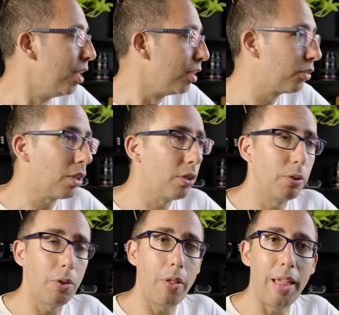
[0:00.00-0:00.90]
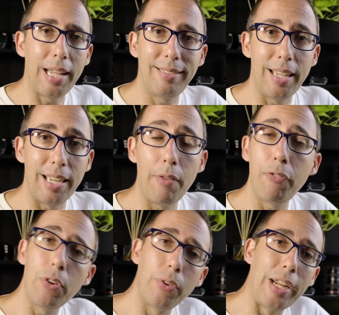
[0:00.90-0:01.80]
So that's it.
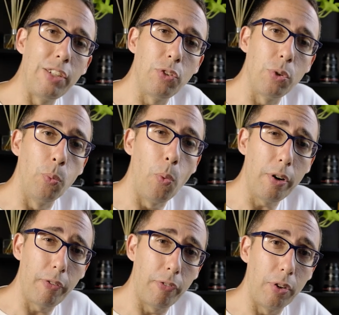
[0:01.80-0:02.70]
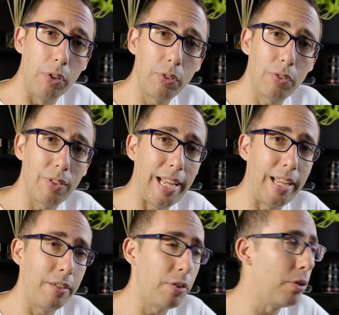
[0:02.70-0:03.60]
If you're into waterfalls,
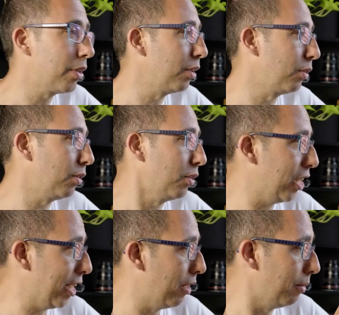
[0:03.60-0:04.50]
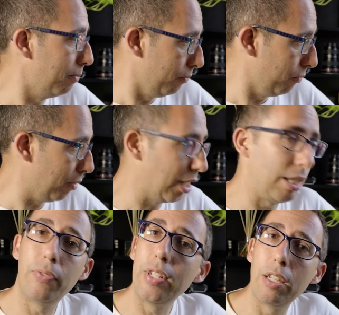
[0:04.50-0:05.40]
then you can also check out
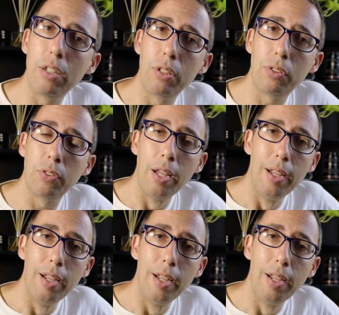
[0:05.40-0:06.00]
these videos.